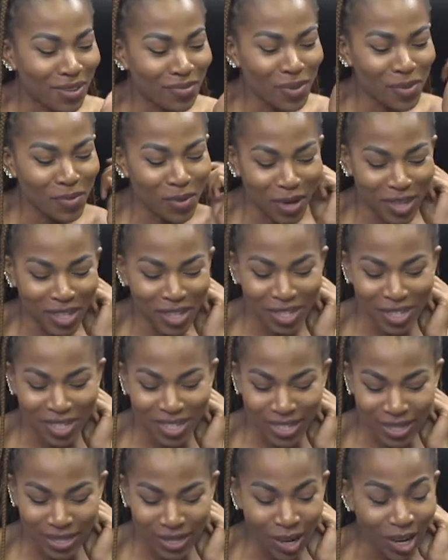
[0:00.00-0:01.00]
if people are
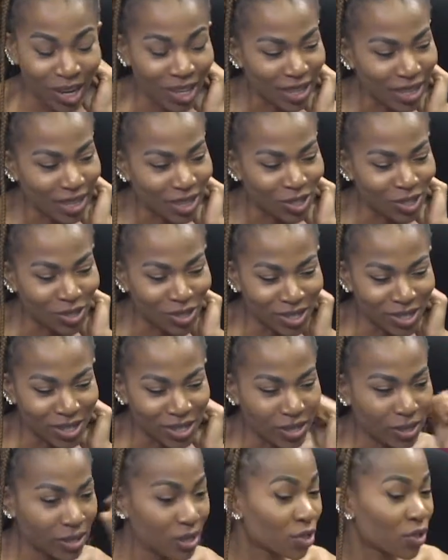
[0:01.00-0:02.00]
interested in art, they
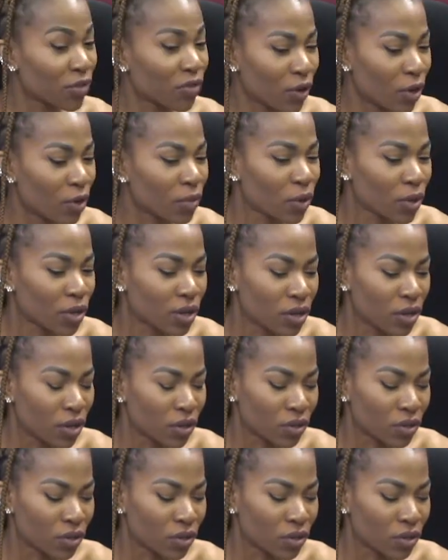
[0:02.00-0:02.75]
should follow me